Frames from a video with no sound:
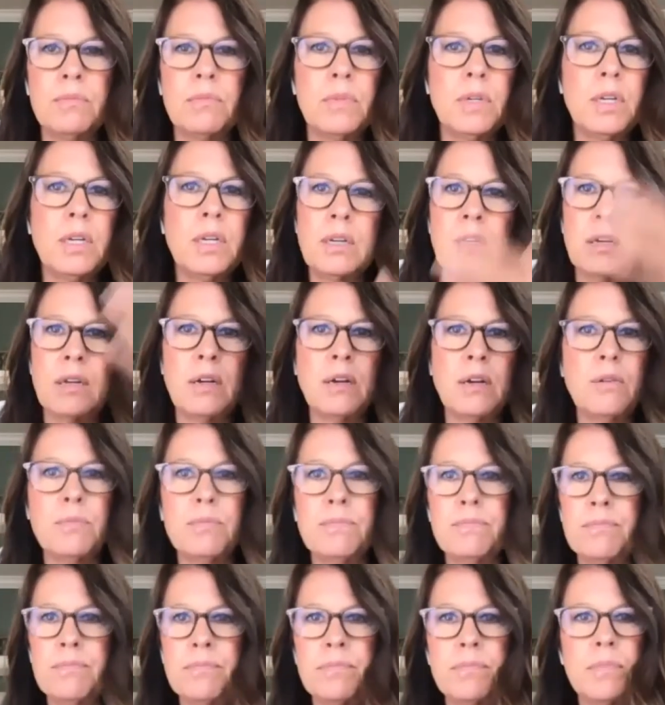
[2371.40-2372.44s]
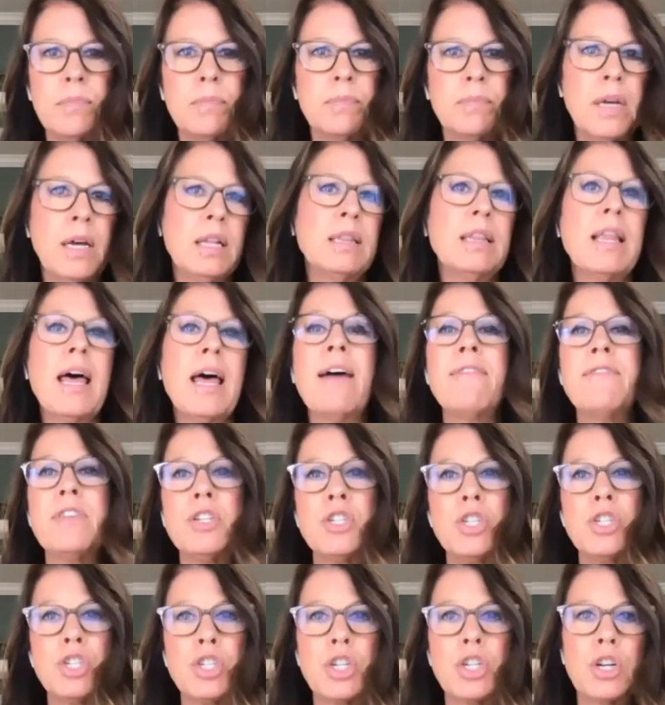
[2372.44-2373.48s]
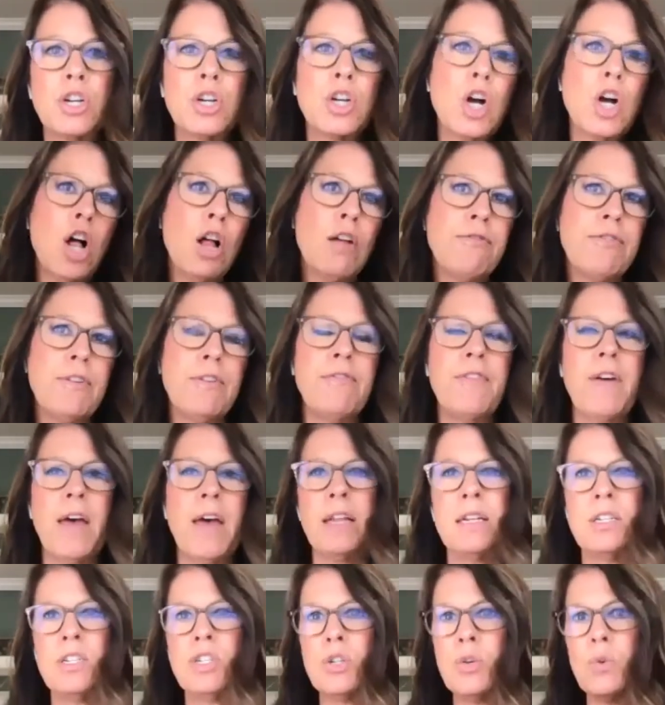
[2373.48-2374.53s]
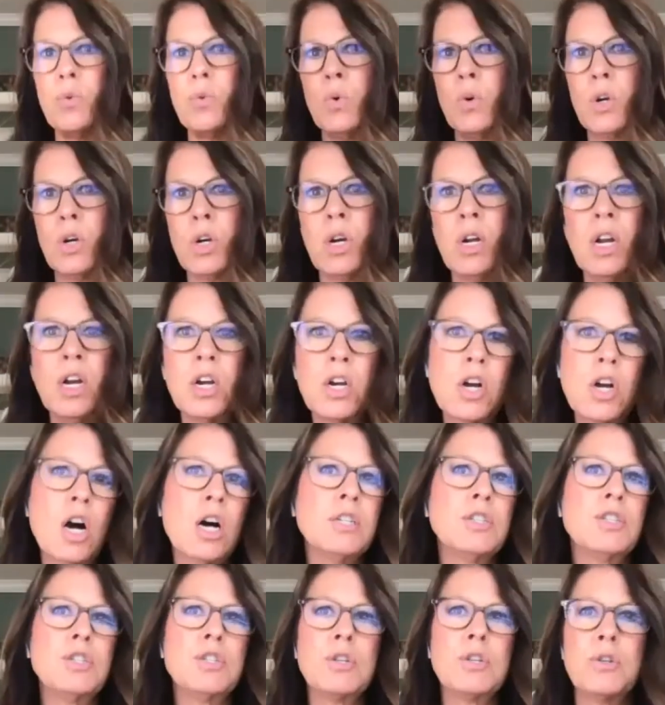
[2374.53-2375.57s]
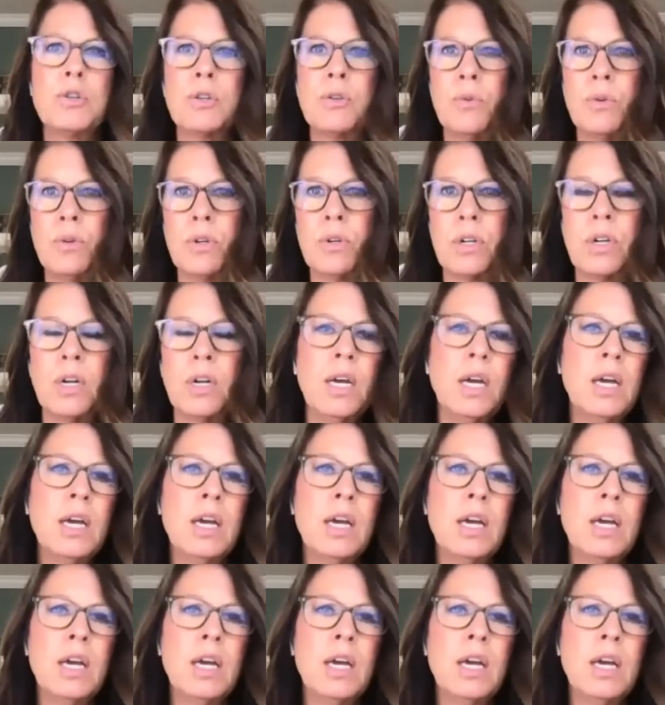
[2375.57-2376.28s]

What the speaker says: you know, a lavish golf event or concert or,